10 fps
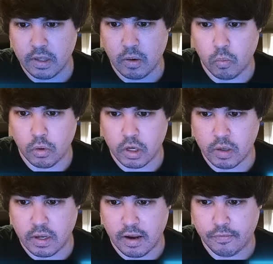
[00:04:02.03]
that we're going to
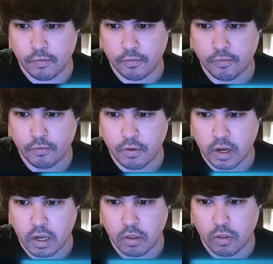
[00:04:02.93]
get for
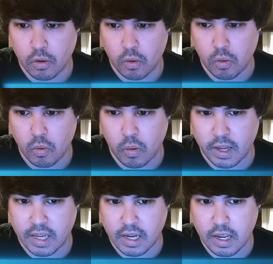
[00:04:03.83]
free, though I
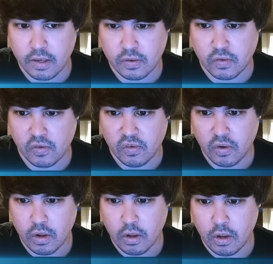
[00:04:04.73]
guess
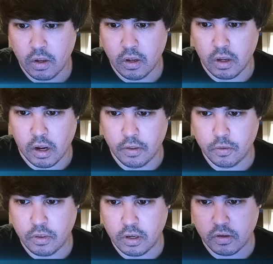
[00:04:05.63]
other
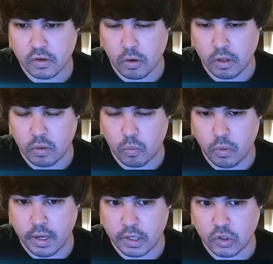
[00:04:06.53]
than Scarlet
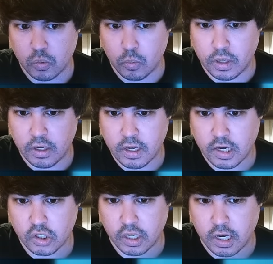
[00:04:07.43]
Witch, we did
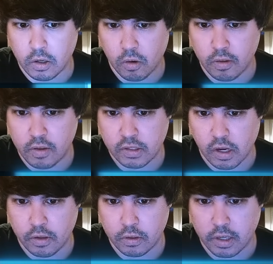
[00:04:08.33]
actually get all of these
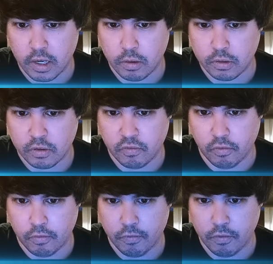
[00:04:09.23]
other characters
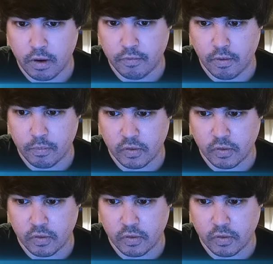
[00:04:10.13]
for free from the